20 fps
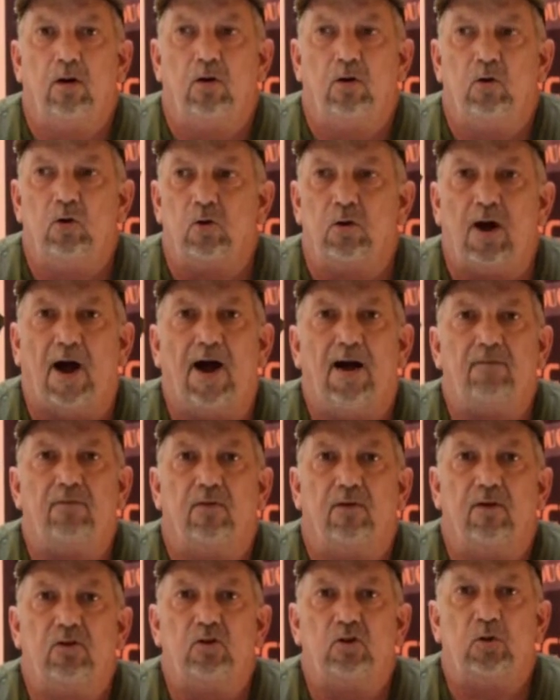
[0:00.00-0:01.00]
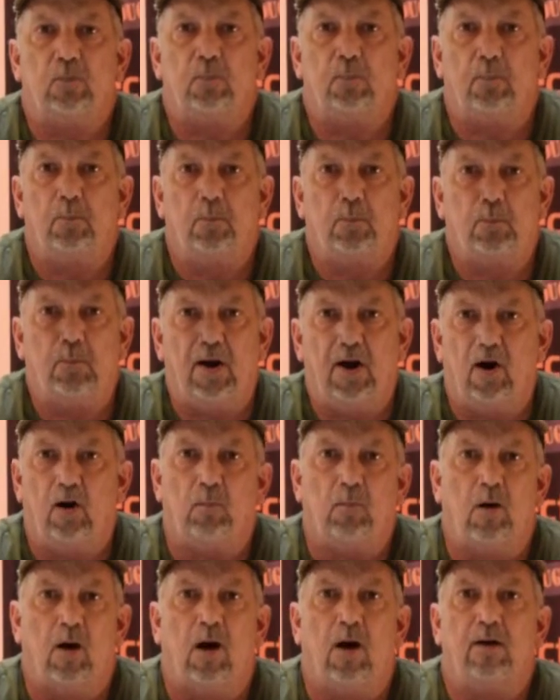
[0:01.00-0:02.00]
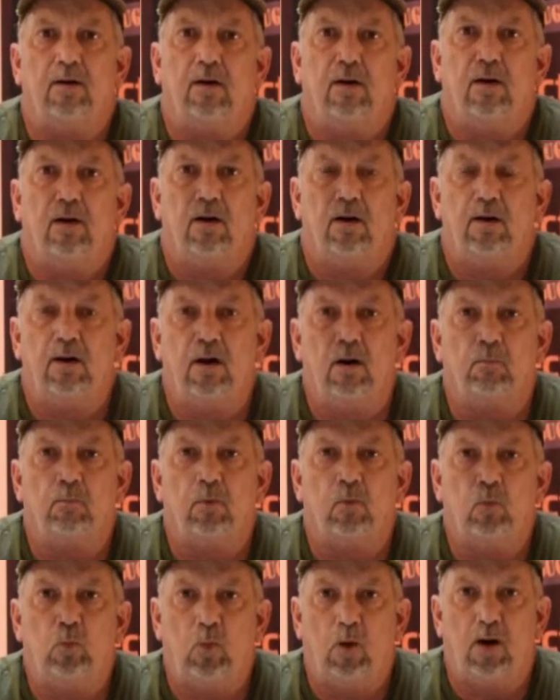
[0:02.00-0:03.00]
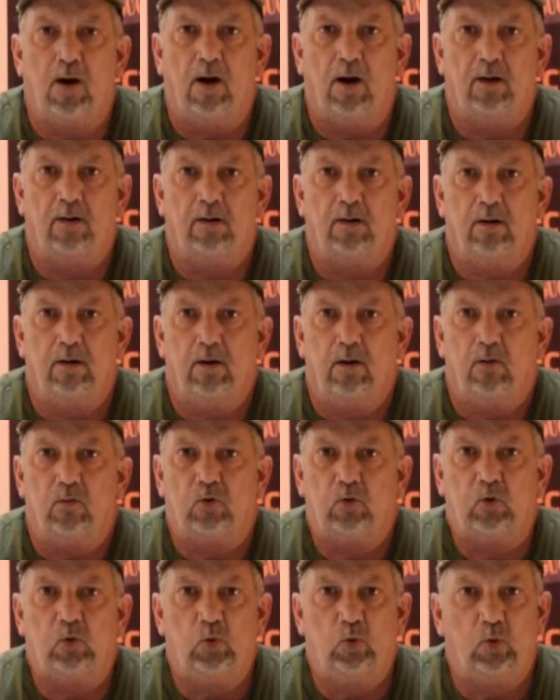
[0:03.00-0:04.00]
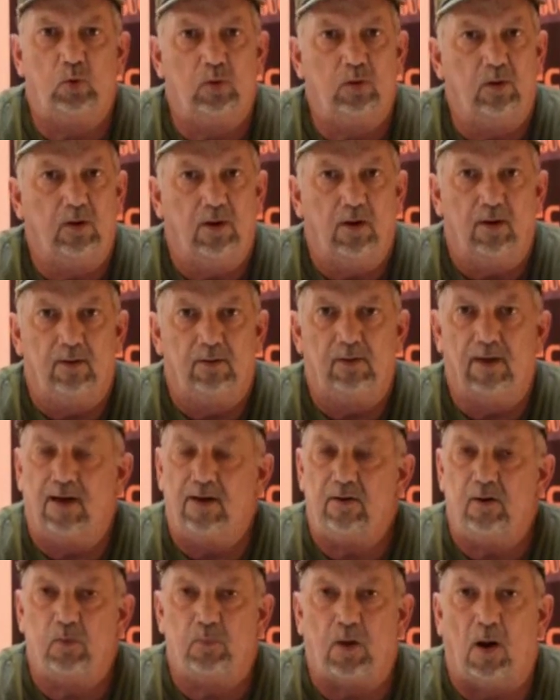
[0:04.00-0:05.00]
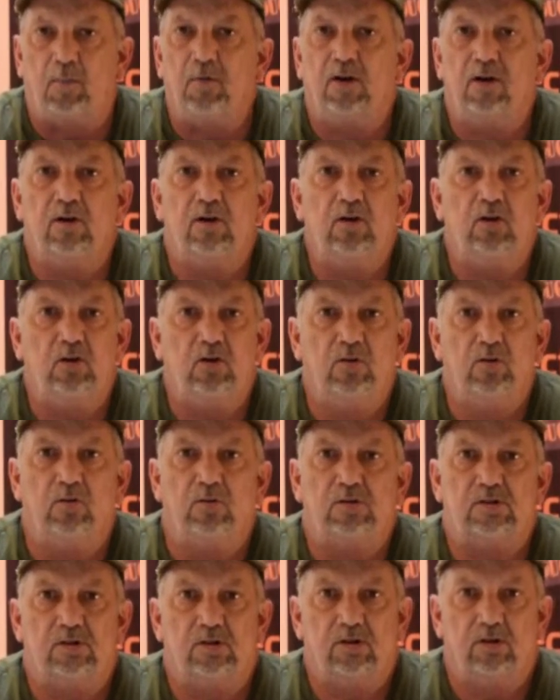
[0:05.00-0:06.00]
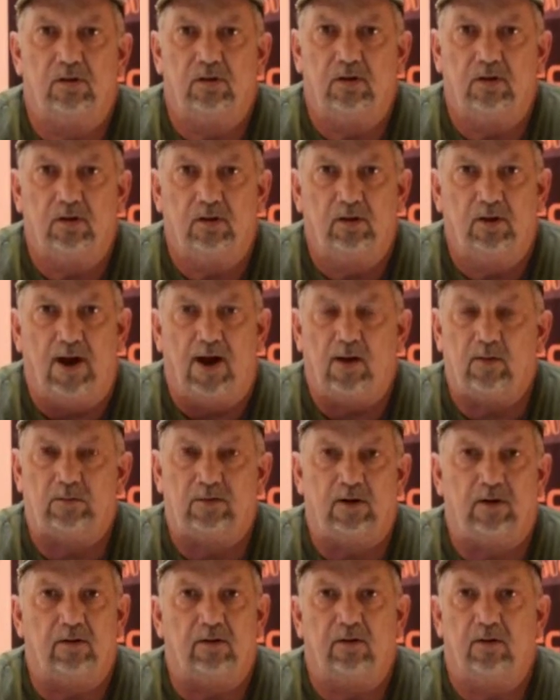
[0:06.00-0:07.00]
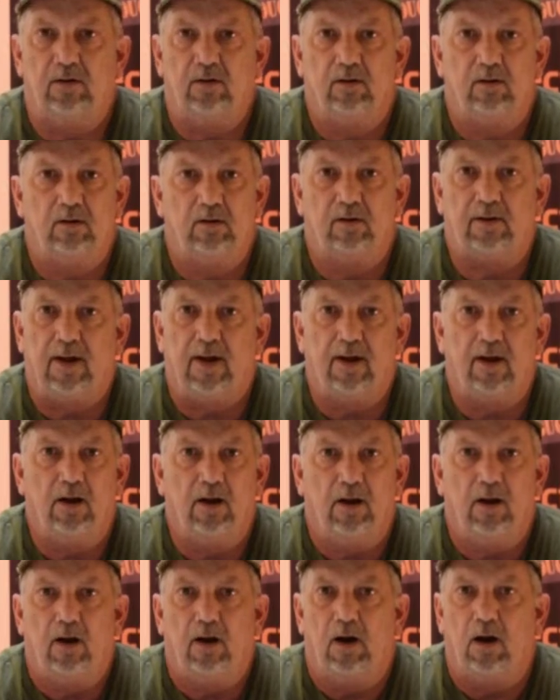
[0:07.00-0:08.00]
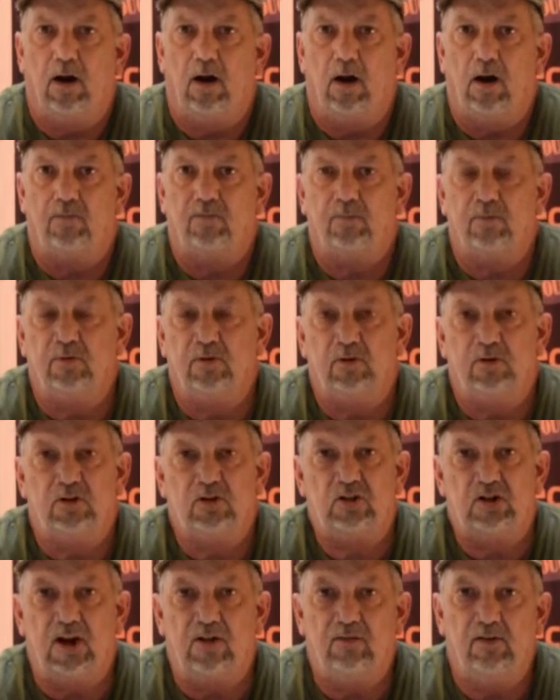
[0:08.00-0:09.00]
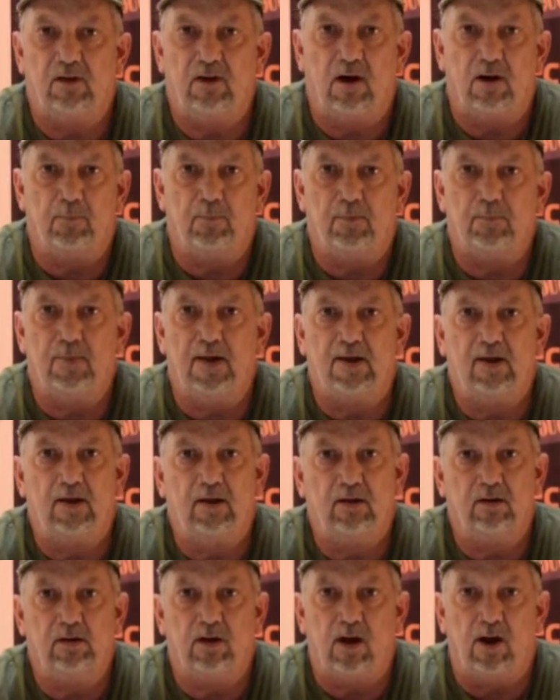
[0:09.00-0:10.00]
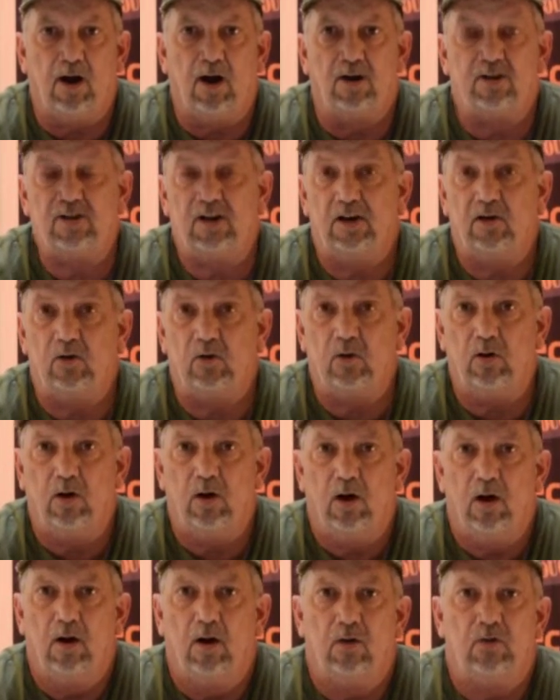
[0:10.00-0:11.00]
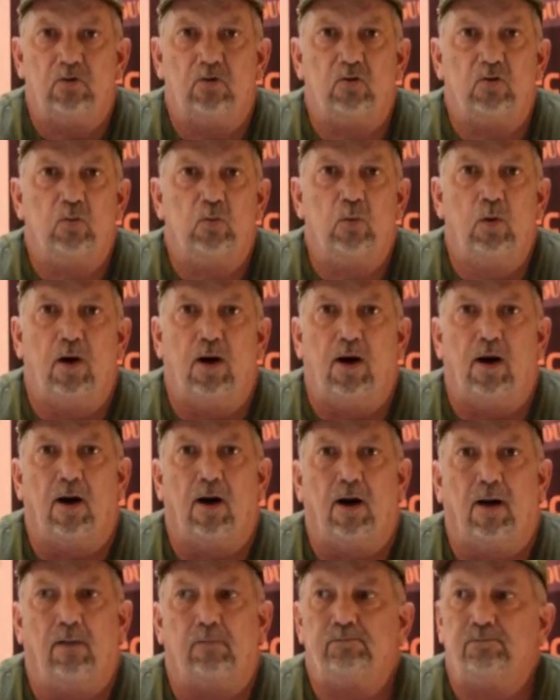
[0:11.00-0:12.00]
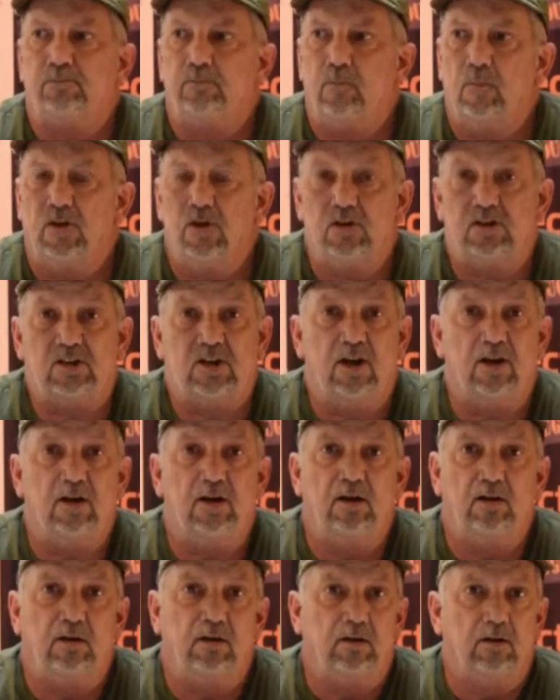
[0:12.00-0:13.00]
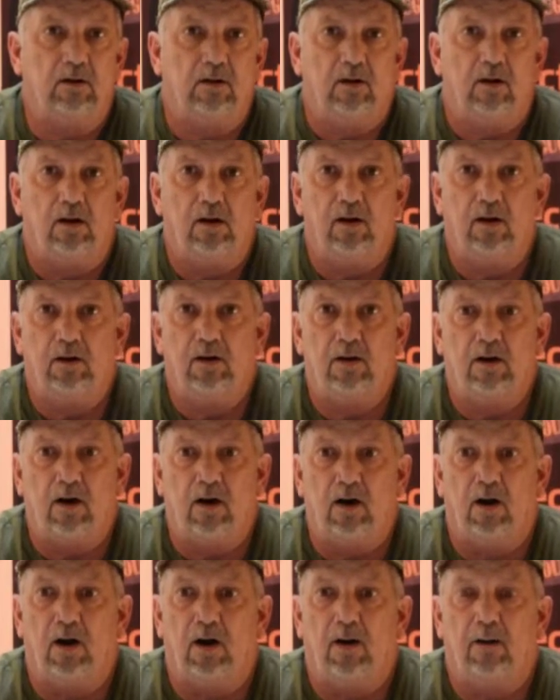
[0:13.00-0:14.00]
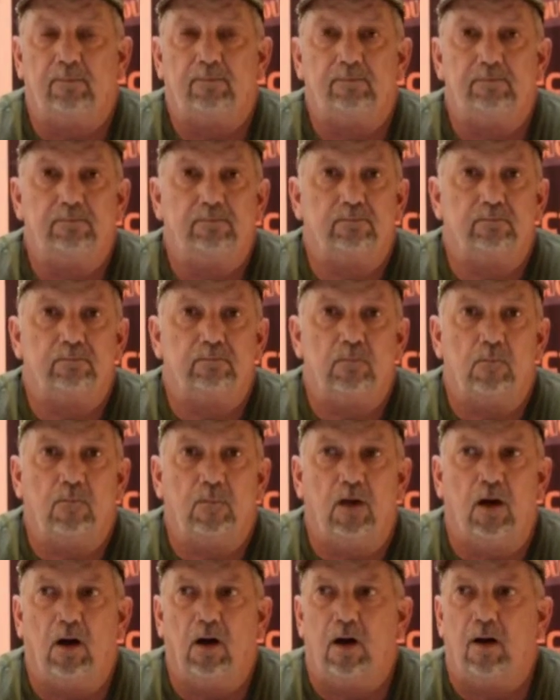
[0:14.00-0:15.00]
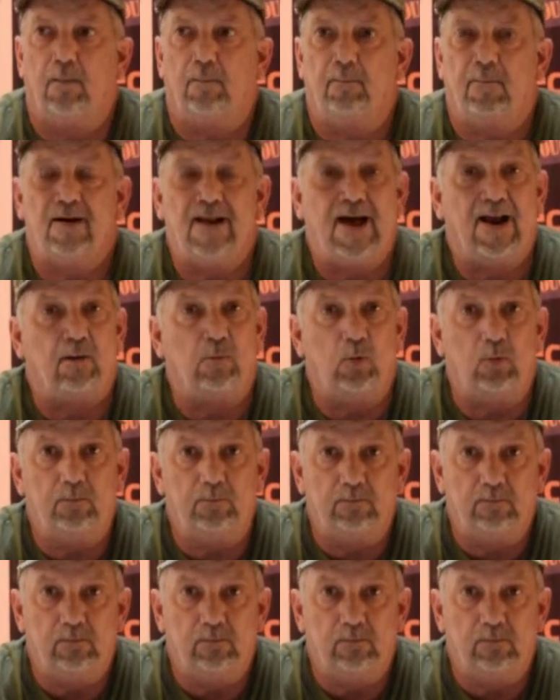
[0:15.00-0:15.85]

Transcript: Your knife is your paramount #1 tool that you're probably going to use out there, okay? From shaving up and making tinder to skinning in an animal